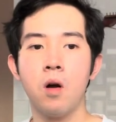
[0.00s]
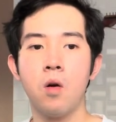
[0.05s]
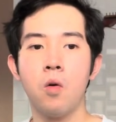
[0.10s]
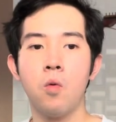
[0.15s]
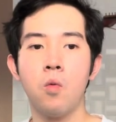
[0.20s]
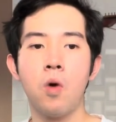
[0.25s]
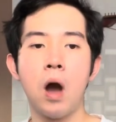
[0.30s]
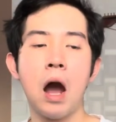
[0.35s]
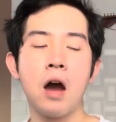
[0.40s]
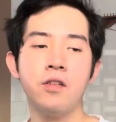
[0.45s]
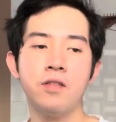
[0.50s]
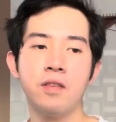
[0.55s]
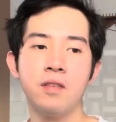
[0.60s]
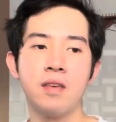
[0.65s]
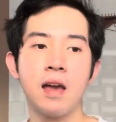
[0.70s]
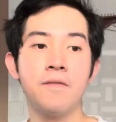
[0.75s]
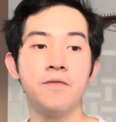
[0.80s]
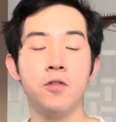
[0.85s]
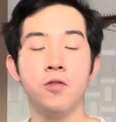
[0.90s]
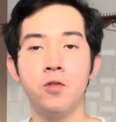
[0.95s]
how does
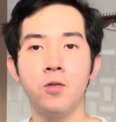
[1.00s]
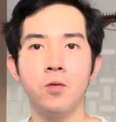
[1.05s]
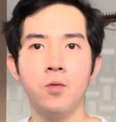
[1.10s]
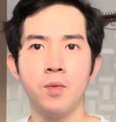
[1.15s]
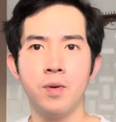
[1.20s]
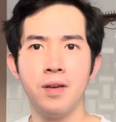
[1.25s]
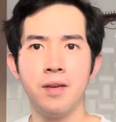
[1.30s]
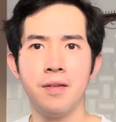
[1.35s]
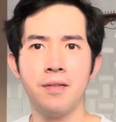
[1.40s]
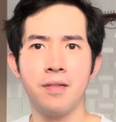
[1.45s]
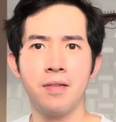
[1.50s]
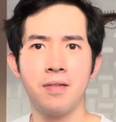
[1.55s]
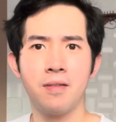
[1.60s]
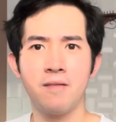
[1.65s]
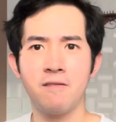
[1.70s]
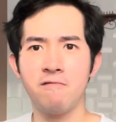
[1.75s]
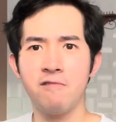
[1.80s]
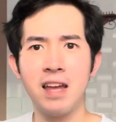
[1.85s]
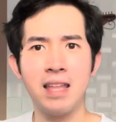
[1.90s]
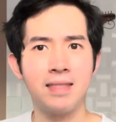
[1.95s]
this have to do
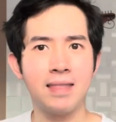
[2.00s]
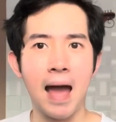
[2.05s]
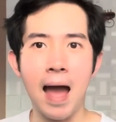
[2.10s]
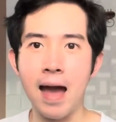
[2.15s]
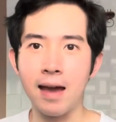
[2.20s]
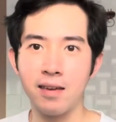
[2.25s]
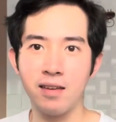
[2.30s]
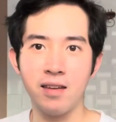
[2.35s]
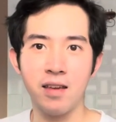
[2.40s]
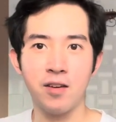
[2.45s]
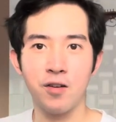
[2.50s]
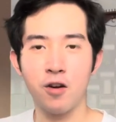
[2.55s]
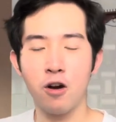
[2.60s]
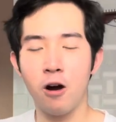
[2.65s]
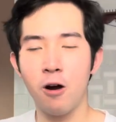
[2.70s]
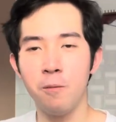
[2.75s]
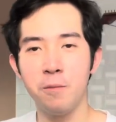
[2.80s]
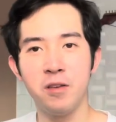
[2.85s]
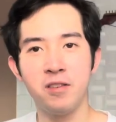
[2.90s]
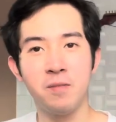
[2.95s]
with red tagging and
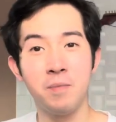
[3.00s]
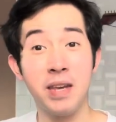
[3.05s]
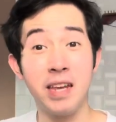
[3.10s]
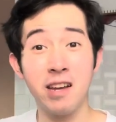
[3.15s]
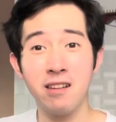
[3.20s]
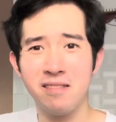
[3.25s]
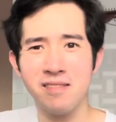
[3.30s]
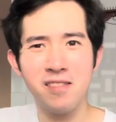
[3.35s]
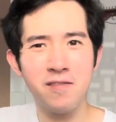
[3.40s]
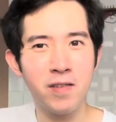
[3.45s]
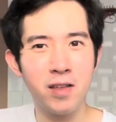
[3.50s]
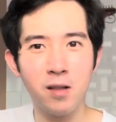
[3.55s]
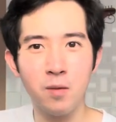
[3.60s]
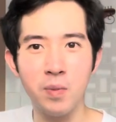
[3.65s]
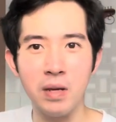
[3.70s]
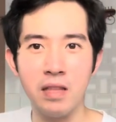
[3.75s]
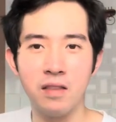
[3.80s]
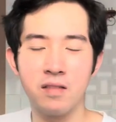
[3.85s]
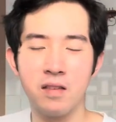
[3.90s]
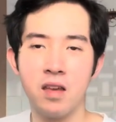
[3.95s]
communism here in the
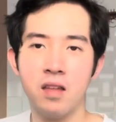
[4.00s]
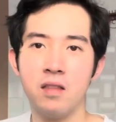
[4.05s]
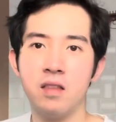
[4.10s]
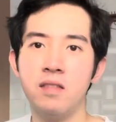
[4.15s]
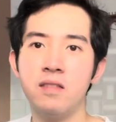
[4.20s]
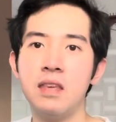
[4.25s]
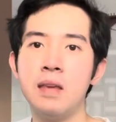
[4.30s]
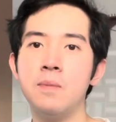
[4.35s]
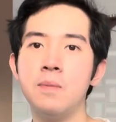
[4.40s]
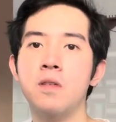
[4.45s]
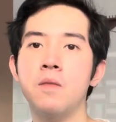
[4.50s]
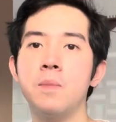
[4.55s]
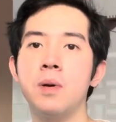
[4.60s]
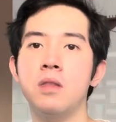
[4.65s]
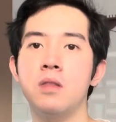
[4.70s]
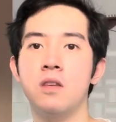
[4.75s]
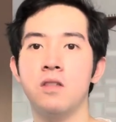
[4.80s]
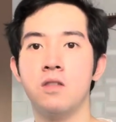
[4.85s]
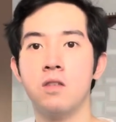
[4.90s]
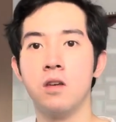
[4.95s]
Philippines? It seems a
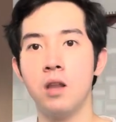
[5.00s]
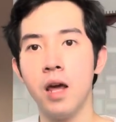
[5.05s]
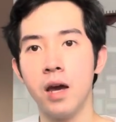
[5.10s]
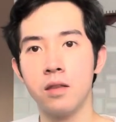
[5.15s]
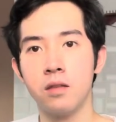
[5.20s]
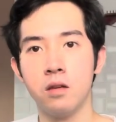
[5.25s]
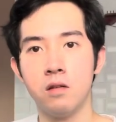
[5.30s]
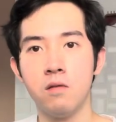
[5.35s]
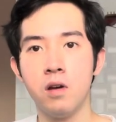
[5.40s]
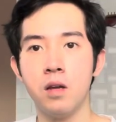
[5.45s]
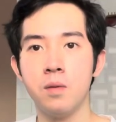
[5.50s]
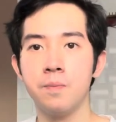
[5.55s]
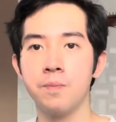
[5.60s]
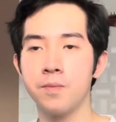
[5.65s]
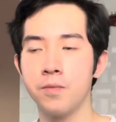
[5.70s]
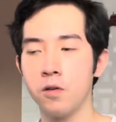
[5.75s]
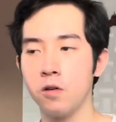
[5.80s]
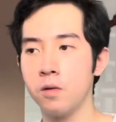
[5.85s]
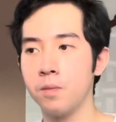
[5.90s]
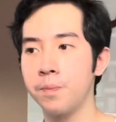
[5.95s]
bit disconnected, right?
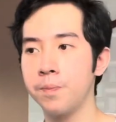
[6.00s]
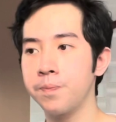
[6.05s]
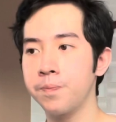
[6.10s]
So